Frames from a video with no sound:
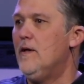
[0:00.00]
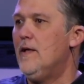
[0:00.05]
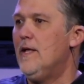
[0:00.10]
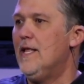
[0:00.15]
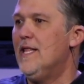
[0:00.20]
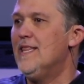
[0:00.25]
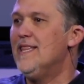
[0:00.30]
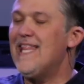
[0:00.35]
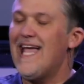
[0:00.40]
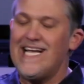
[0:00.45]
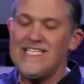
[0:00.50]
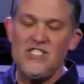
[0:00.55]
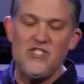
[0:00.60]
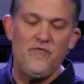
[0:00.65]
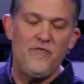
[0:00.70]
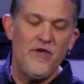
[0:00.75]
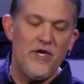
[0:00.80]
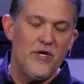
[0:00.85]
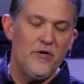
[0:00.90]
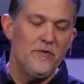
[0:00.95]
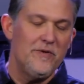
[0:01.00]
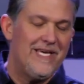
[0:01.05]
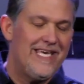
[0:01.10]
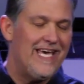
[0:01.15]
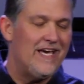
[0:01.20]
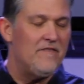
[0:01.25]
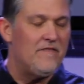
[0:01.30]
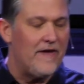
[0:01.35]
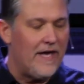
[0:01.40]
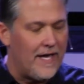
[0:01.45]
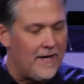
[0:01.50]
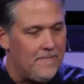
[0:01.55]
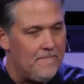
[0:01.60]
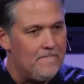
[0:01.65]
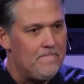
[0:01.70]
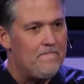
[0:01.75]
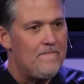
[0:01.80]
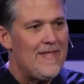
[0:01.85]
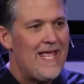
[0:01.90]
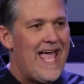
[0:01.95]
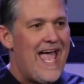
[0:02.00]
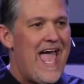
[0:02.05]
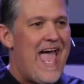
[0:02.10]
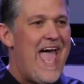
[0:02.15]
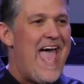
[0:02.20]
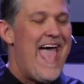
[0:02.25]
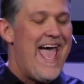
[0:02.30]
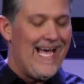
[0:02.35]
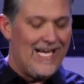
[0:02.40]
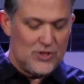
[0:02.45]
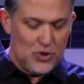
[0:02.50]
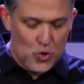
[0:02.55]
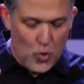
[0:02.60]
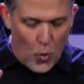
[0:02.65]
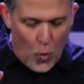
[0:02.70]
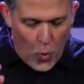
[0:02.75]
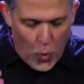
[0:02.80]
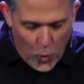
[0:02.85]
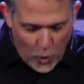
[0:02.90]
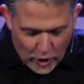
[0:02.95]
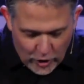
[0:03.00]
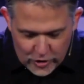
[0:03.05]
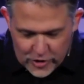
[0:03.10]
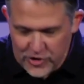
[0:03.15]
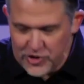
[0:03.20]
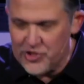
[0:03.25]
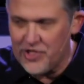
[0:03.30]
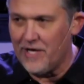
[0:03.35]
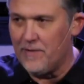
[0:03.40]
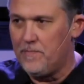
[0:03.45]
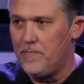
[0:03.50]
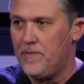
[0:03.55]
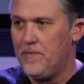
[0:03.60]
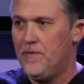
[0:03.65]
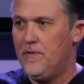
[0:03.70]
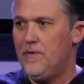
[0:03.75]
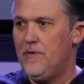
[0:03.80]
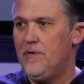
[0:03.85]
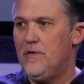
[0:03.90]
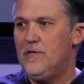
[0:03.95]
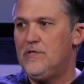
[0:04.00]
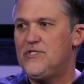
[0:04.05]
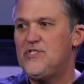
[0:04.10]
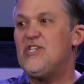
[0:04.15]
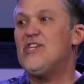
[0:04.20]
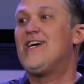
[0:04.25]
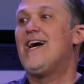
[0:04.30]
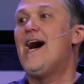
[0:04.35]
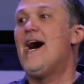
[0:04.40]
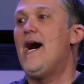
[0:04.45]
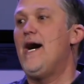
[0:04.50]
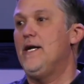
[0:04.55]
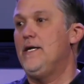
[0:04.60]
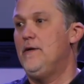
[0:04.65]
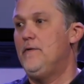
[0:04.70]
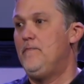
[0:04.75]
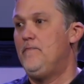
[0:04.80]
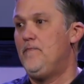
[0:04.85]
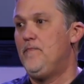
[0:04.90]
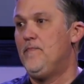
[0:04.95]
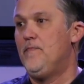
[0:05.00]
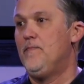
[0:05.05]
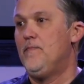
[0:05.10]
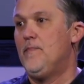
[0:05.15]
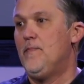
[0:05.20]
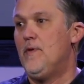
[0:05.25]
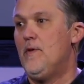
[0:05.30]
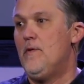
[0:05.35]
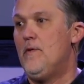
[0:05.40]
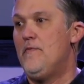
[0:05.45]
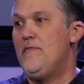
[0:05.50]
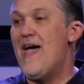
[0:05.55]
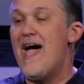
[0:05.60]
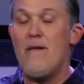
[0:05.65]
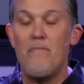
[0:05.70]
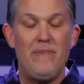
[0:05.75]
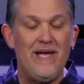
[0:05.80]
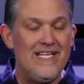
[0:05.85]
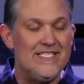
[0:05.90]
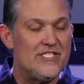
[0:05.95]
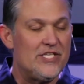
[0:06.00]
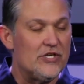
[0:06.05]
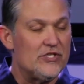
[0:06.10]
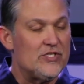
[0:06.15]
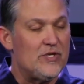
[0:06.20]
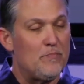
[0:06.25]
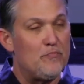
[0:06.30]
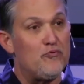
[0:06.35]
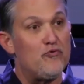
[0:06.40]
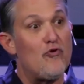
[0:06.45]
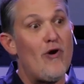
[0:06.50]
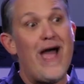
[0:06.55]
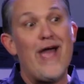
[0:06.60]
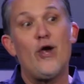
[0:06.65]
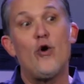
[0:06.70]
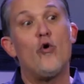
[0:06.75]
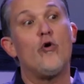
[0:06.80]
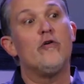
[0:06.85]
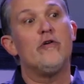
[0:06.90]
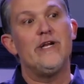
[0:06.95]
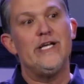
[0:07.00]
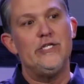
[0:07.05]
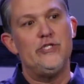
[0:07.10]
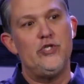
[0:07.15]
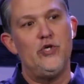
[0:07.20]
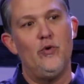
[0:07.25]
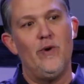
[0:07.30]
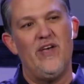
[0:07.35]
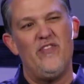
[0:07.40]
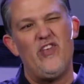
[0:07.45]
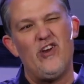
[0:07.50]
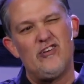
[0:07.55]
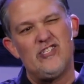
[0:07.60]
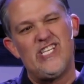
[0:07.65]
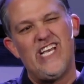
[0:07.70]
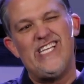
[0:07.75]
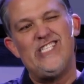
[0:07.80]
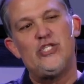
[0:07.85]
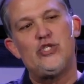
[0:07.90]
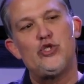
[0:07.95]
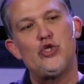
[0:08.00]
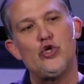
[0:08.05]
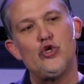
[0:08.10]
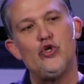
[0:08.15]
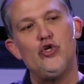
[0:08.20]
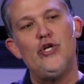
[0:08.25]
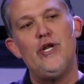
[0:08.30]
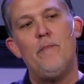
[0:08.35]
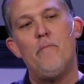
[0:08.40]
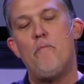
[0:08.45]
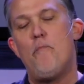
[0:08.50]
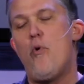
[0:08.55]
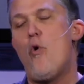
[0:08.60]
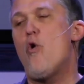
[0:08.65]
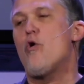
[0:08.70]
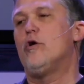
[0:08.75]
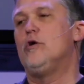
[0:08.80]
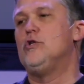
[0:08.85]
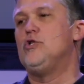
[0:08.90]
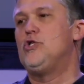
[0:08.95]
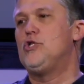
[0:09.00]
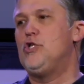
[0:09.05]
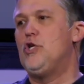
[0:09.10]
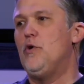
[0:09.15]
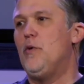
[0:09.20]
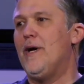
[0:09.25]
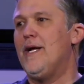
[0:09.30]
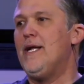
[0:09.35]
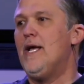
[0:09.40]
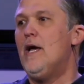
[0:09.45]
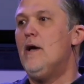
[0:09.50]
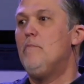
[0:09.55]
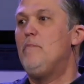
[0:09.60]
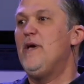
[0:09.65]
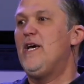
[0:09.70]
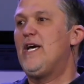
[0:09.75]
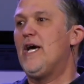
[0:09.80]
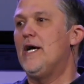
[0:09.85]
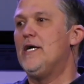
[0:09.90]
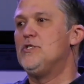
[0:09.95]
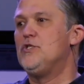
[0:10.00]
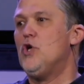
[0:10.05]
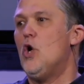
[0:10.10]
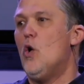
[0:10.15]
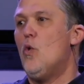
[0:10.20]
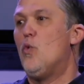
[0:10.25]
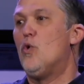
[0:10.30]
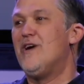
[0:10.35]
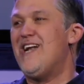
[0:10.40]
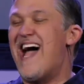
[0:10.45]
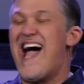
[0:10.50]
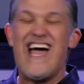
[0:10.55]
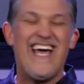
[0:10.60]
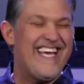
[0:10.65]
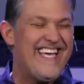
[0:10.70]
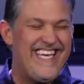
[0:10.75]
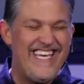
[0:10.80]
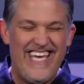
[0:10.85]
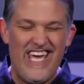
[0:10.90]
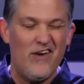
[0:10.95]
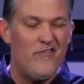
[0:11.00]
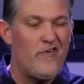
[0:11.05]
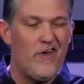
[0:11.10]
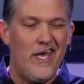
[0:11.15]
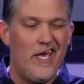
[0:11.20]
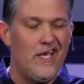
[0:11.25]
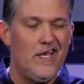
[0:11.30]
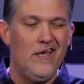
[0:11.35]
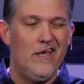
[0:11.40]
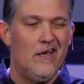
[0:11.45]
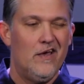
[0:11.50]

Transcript: Let's view giving as worship to God. That means there's a priority to it, there's a certain importance to it because we're not giving